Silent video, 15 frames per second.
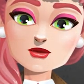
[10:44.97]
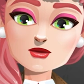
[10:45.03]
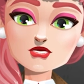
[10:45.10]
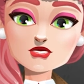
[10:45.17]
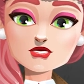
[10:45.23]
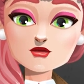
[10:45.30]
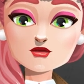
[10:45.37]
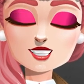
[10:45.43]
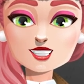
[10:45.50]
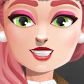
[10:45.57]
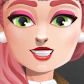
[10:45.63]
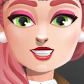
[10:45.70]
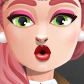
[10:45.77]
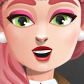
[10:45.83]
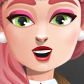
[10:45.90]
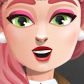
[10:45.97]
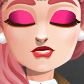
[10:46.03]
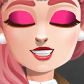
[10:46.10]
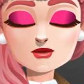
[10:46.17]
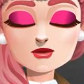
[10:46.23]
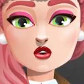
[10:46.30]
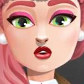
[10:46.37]
animations I can
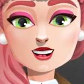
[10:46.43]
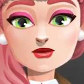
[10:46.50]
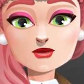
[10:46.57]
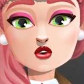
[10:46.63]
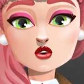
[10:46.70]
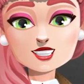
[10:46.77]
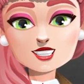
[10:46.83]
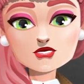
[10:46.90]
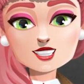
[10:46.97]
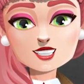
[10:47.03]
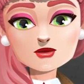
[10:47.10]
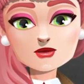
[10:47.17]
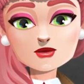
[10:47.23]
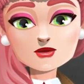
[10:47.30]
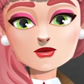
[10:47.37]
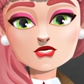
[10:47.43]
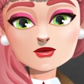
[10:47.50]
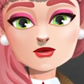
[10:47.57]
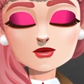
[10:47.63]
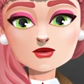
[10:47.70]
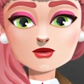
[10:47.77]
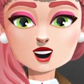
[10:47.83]
have for live stream
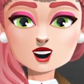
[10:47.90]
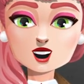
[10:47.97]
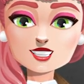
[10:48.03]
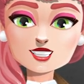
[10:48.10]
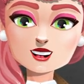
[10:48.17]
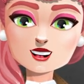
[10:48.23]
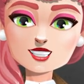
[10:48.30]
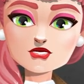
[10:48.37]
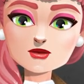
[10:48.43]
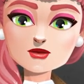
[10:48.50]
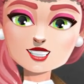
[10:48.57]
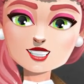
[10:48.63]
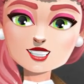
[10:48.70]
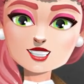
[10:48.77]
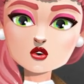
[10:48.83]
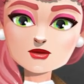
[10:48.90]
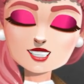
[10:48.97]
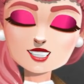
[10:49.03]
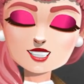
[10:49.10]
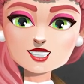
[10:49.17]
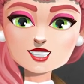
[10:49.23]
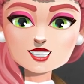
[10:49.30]
of all the options that I've
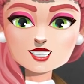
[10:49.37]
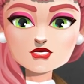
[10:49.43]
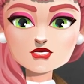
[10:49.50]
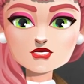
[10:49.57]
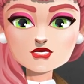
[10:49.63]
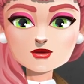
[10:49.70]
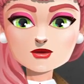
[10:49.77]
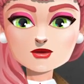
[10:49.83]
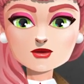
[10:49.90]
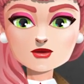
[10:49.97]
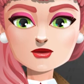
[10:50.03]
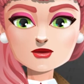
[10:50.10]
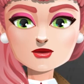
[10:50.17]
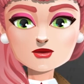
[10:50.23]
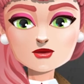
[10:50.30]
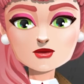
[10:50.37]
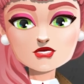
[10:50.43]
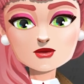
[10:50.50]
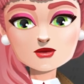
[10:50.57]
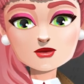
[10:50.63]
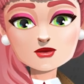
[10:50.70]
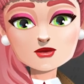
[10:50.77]
looked at and found.
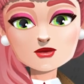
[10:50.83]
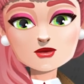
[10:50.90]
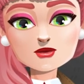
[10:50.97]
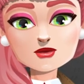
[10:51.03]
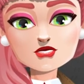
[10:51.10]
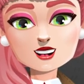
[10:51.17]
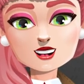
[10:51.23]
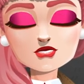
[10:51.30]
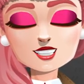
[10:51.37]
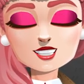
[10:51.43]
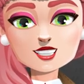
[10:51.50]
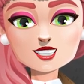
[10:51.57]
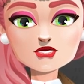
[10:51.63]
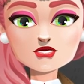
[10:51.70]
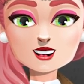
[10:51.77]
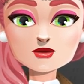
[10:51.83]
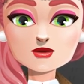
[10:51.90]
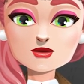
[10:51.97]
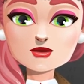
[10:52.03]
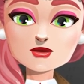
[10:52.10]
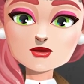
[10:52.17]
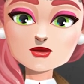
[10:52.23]
But it locks me out
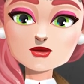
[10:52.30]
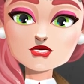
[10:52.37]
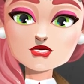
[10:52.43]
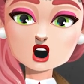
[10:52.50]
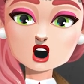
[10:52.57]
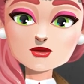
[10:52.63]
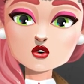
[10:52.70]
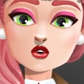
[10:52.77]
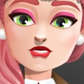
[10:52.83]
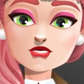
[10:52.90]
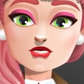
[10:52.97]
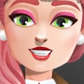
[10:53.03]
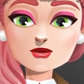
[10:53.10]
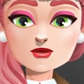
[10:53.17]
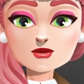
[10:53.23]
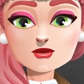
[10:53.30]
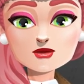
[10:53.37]
of all the fun